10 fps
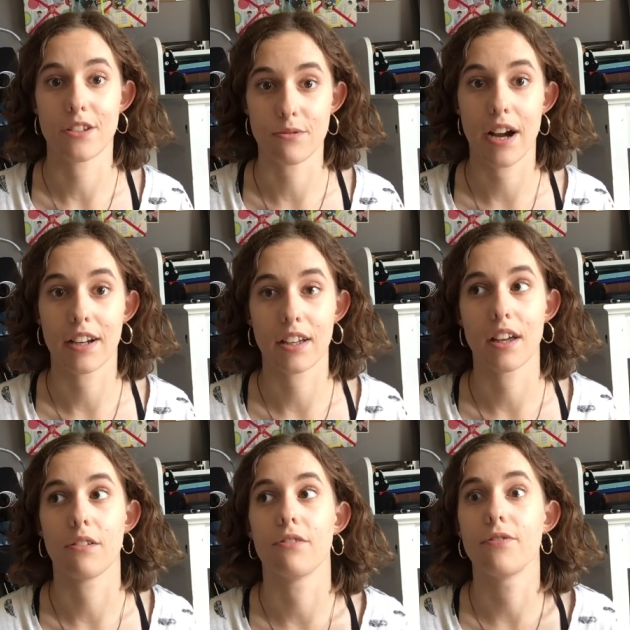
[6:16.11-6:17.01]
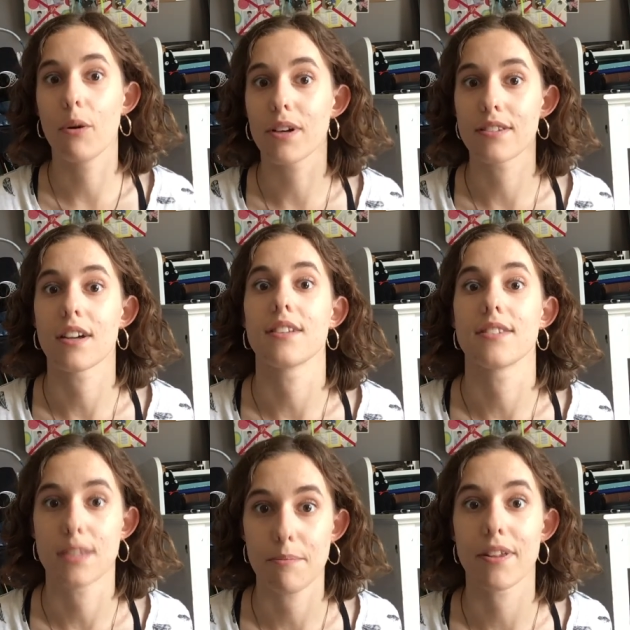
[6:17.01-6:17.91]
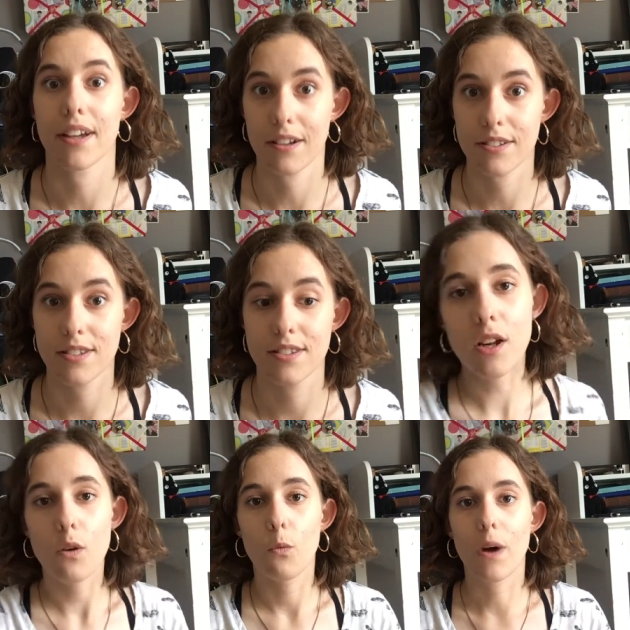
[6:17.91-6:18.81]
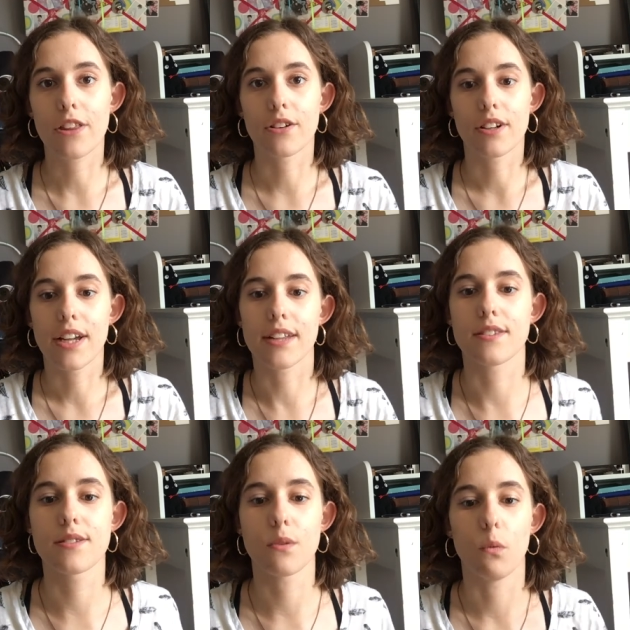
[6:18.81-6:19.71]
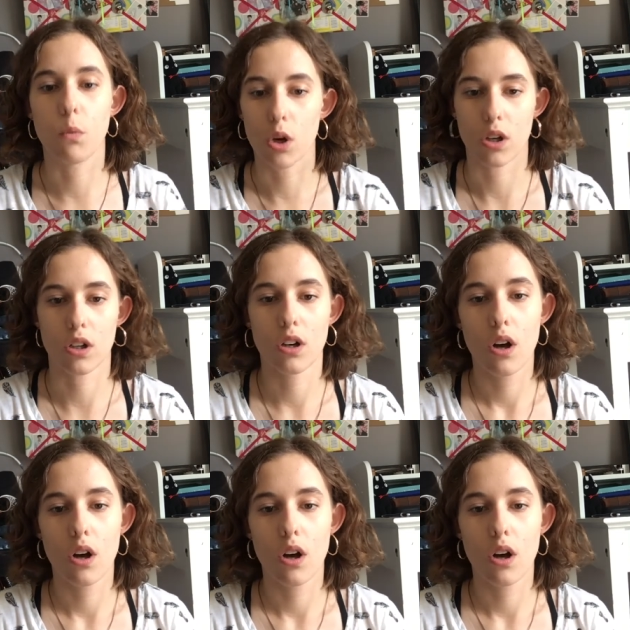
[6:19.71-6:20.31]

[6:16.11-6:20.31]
to writing and focus on something else. Whether it's work,